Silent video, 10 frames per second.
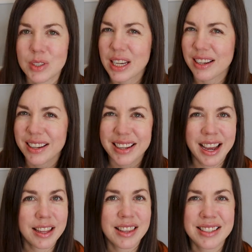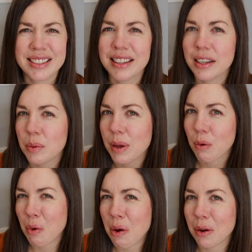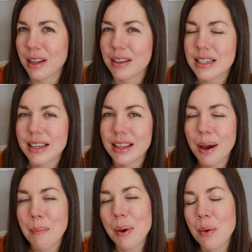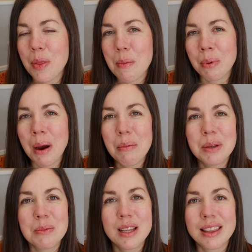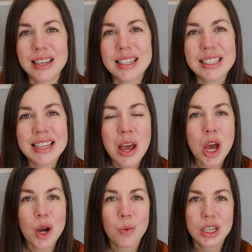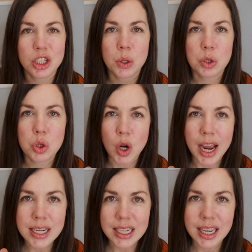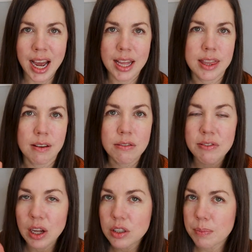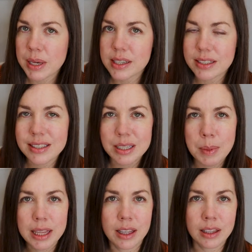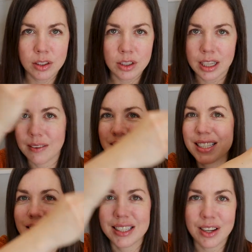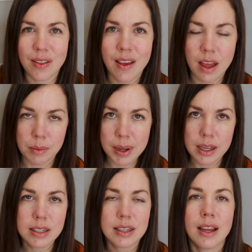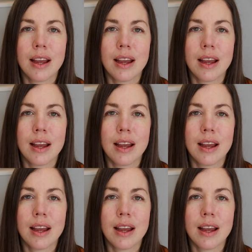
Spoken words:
To cut things a little bit wrong and things like that. But the problem with this was she was trying to cut the felt pieces to make the little leaves to stick on the headband.